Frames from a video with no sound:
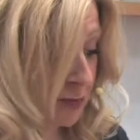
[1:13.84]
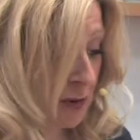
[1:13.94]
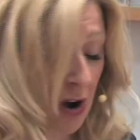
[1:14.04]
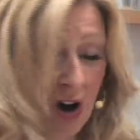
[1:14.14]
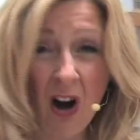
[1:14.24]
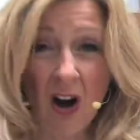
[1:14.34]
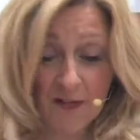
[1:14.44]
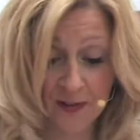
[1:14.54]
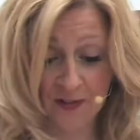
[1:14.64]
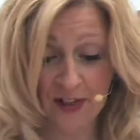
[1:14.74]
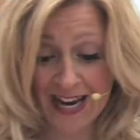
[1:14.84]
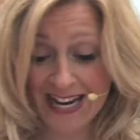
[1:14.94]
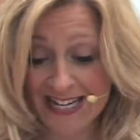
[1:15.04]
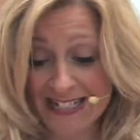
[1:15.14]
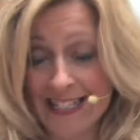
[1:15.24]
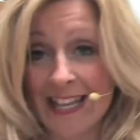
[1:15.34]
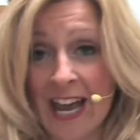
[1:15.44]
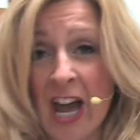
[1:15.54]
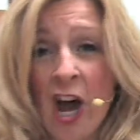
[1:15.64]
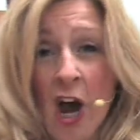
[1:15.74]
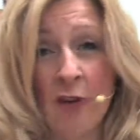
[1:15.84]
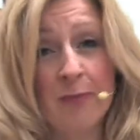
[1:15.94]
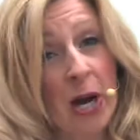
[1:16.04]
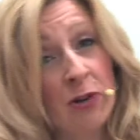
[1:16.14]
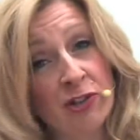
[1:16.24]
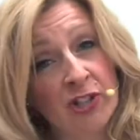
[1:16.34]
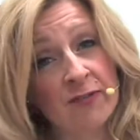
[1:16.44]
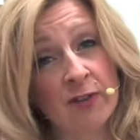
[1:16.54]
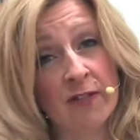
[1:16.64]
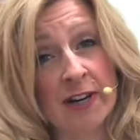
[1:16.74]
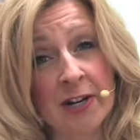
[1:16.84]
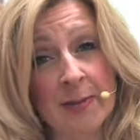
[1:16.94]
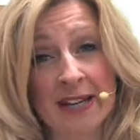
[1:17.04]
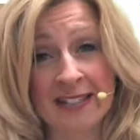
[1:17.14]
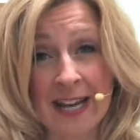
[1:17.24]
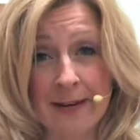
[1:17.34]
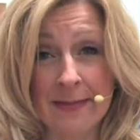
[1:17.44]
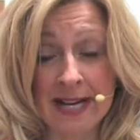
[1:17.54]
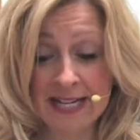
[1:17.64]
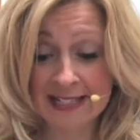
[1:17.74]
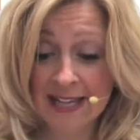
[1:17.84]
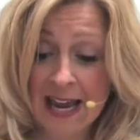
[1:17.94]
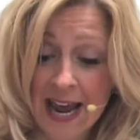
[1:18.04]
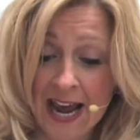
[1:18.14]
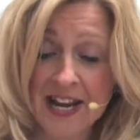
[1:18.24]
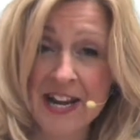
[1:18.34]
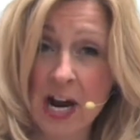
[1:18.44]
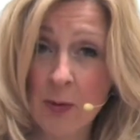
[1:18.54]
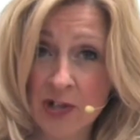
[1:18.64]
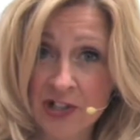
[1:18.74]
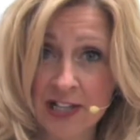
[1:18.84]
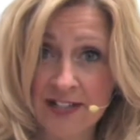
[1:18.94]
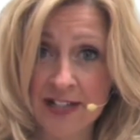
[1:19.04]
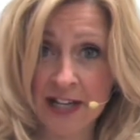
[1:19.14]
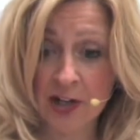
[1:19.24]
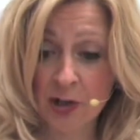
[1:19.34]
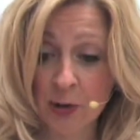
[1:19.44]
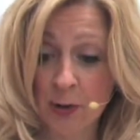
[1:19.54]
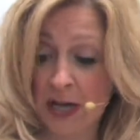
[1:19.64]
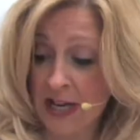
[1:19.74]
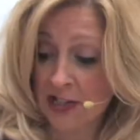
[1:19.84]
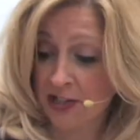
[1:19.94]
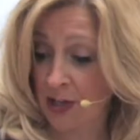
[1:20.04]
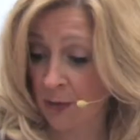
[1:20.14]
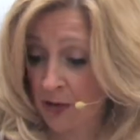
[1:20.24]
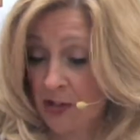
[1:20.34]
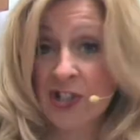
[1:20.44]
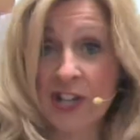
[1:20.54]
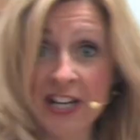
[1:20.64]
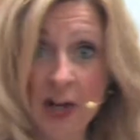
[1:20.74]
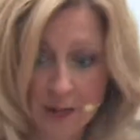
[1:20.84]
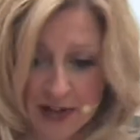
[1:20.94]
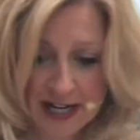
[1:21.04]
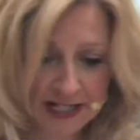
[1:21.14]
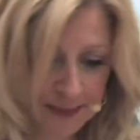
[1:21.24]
put half of that into there. I've poached it for around about 10 minutes, and now we're just letting it cool. So we're just going to get on with the next